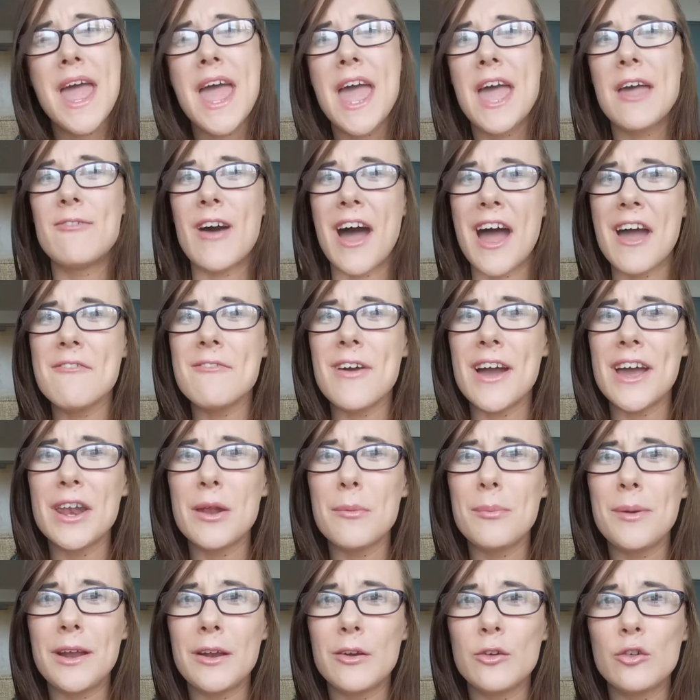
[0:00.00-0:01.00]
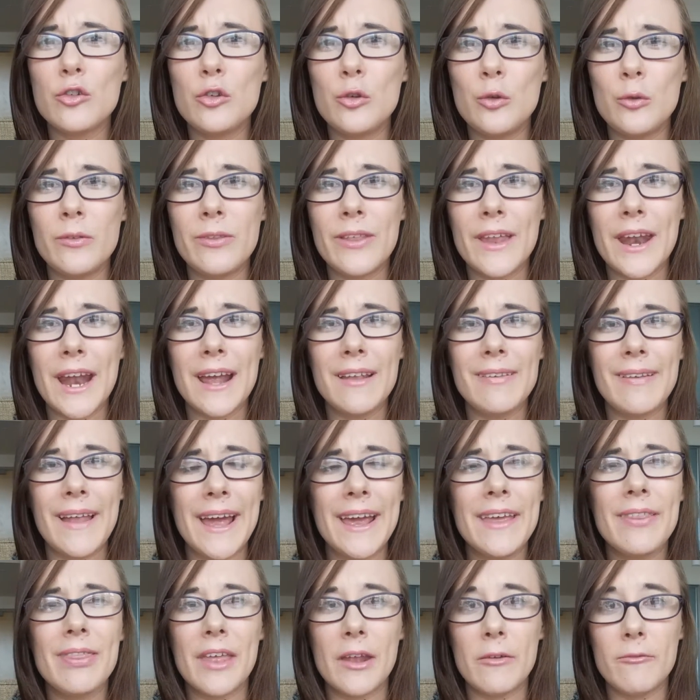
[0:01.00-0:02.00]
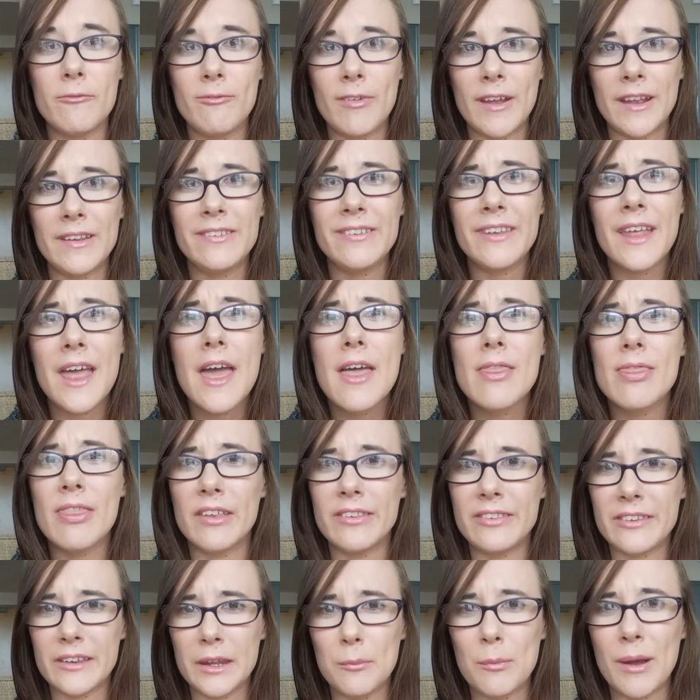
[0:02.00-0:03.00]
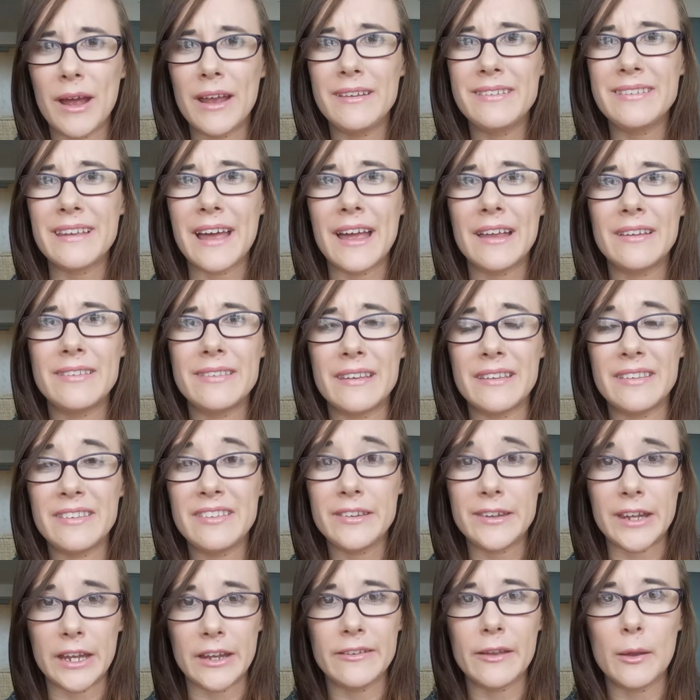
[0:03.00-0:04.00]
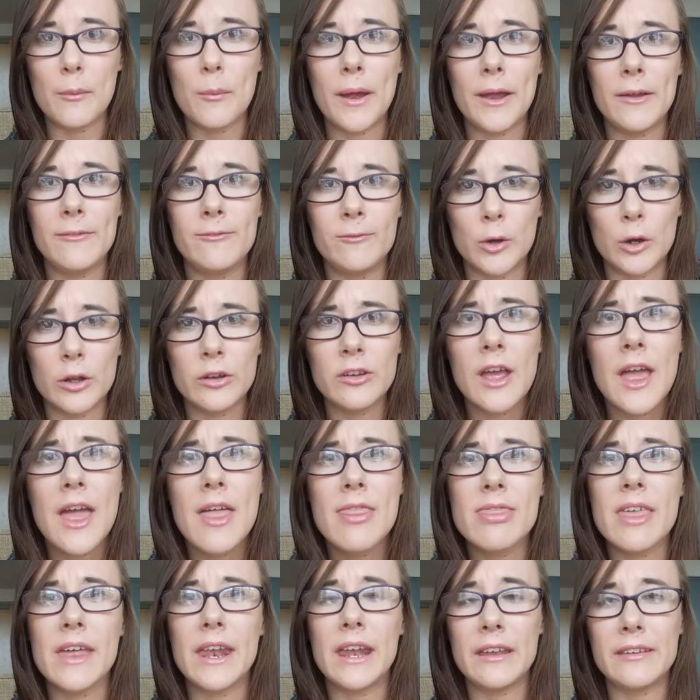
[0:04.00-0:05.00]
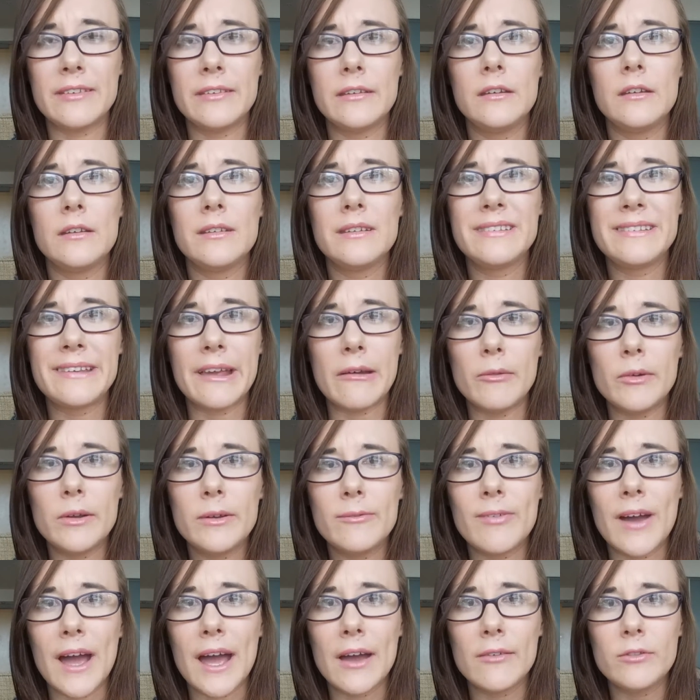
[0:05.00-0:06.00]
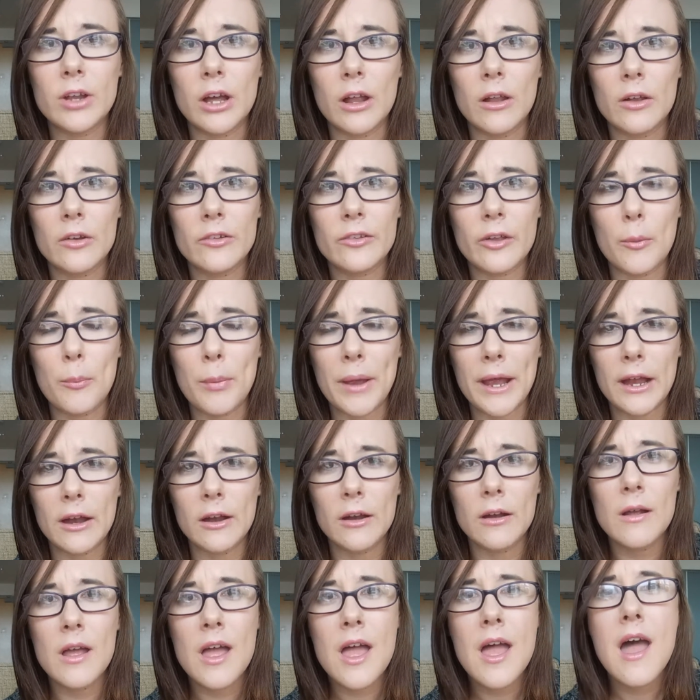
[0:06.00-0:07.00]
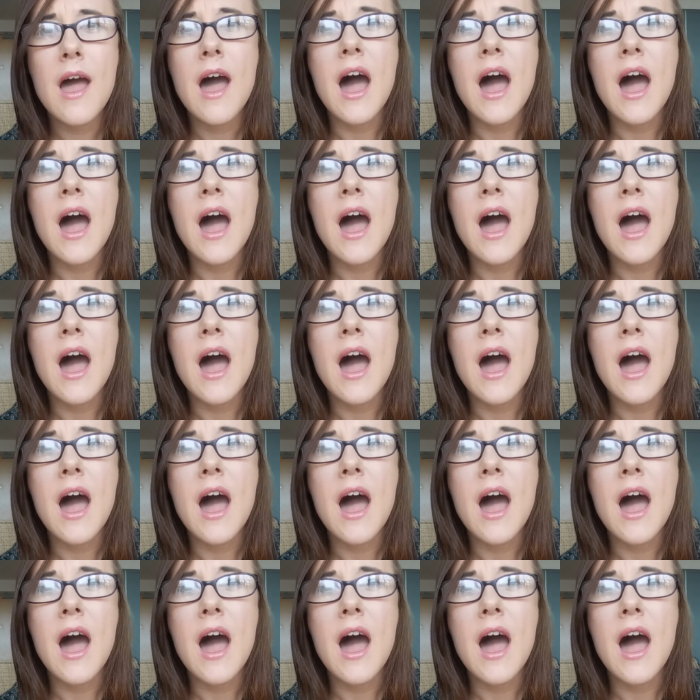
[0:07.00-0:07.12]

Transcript: If I find a pair of shoes that I like, that fits, that's in my size, that stays on my foot, that isn't $75 a pair,